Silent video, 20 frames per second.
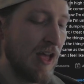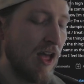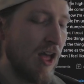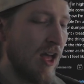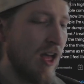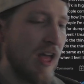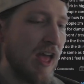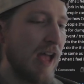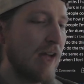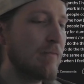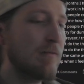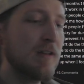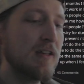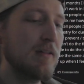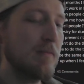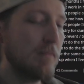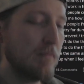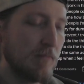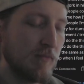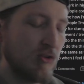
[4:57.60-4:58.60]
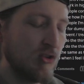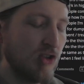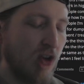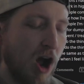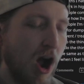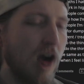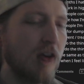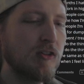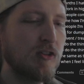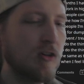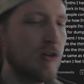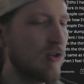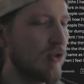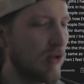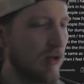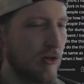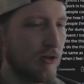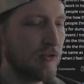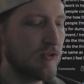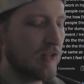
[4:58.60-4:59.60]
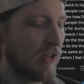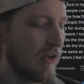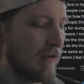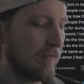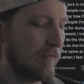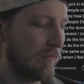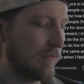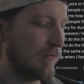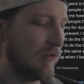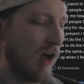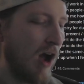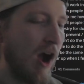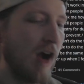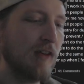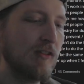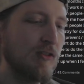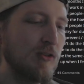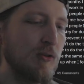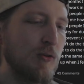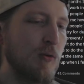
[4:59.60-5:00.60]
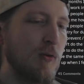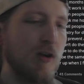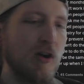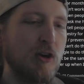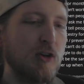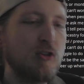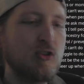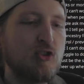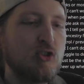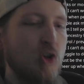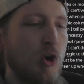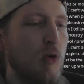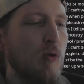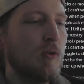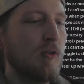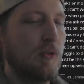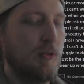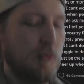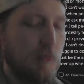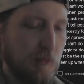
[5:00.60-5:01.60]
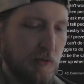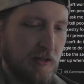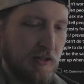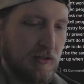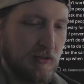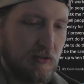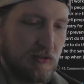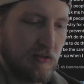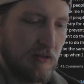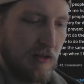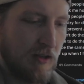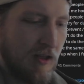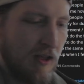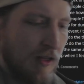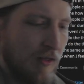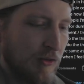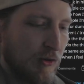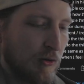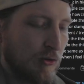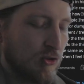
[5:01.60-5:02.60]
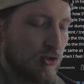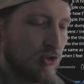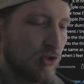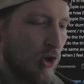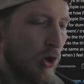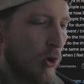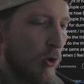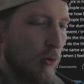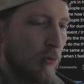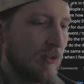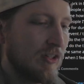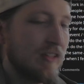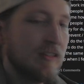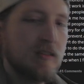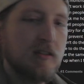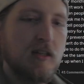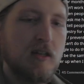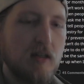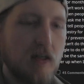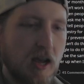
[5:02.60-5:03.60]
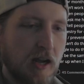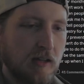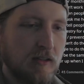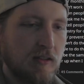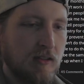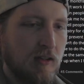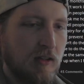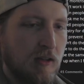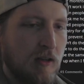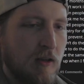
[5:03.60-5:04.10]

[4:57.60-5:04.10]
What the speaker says: every doctor, nurse I've talked to are so clueless. They're so disconnected.